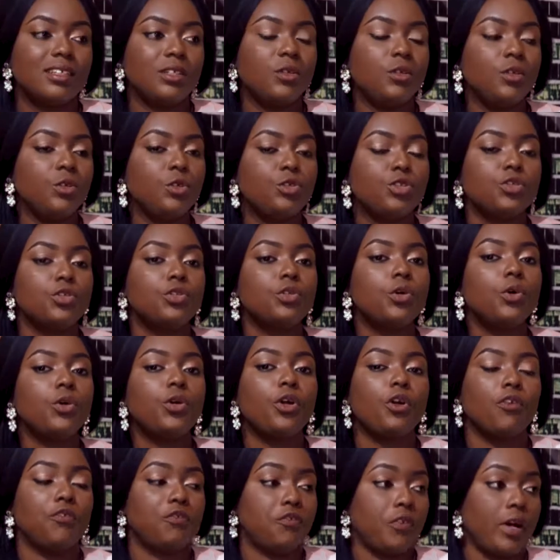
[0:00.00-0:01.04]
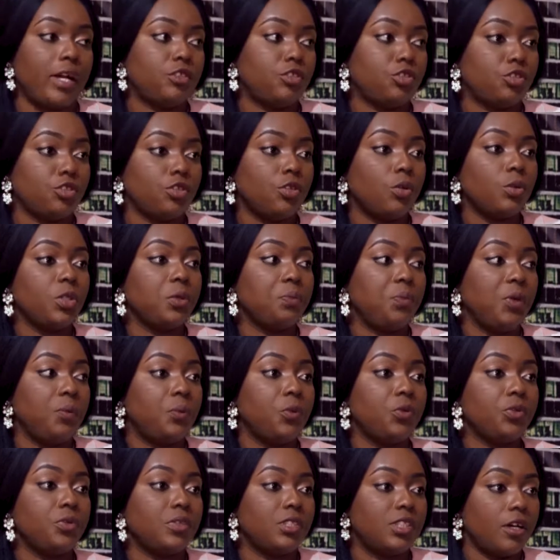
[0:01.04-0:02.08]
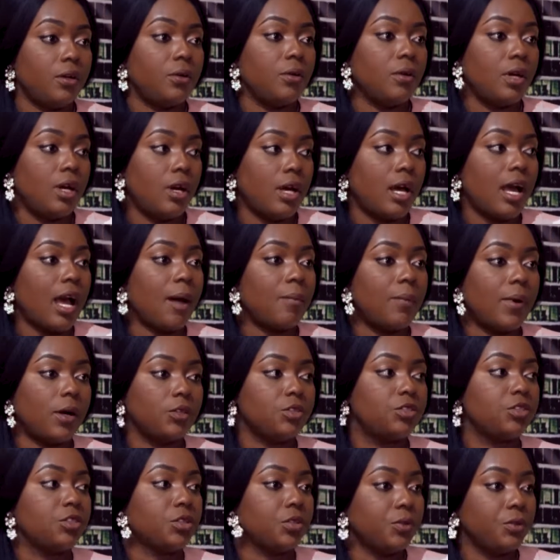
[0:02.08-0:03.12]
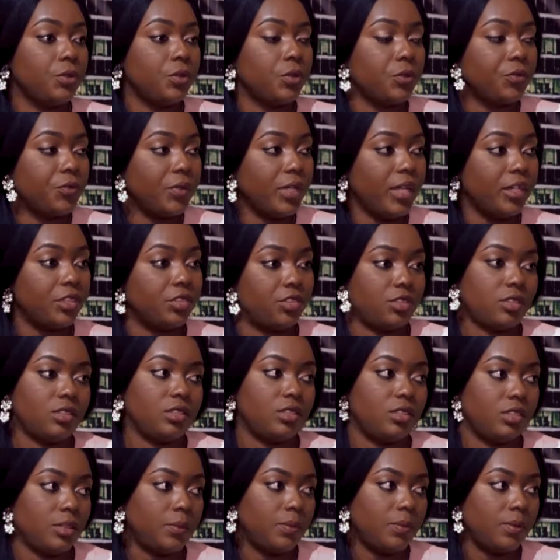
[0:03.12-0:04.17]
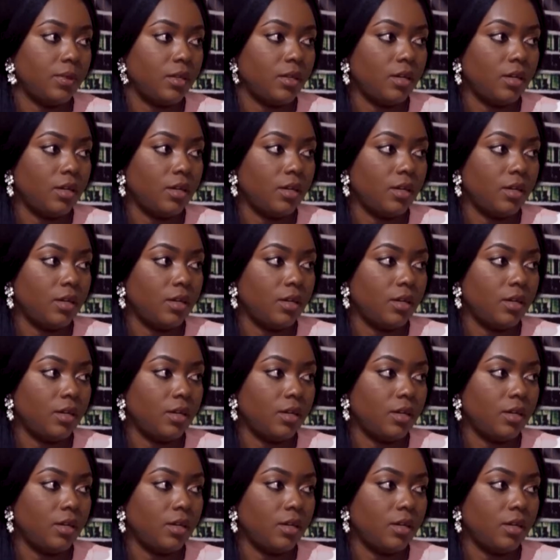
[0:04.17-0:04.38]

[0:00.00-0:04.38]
you should know your friends. You should know the people you tell your relationship.